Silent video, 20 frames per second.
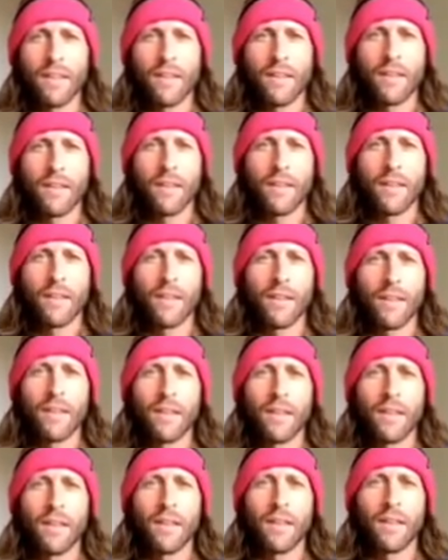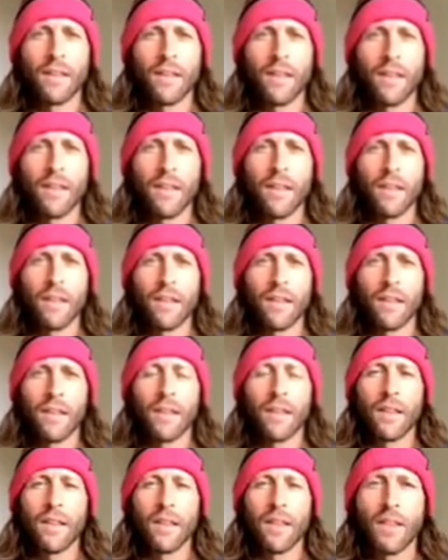
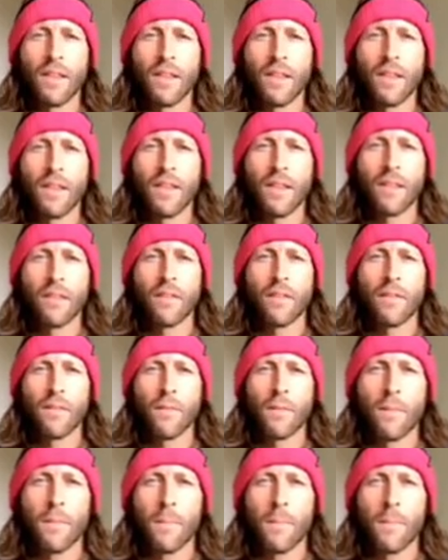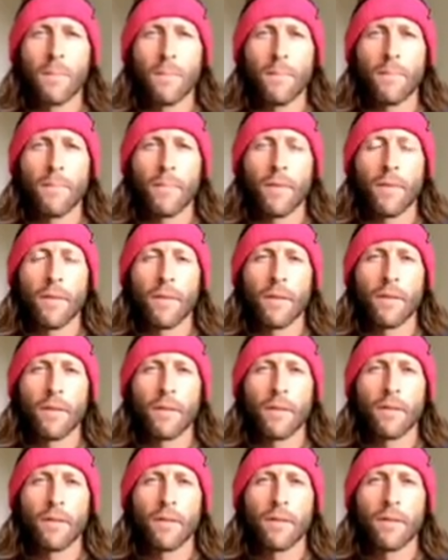
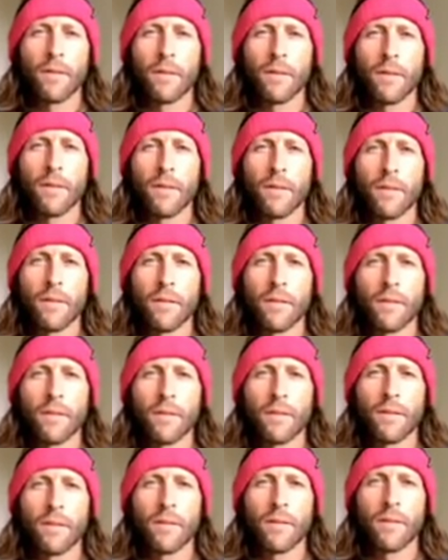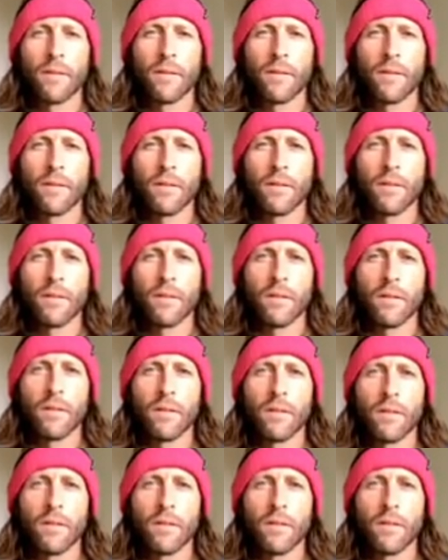No words are spoken by the person on screen.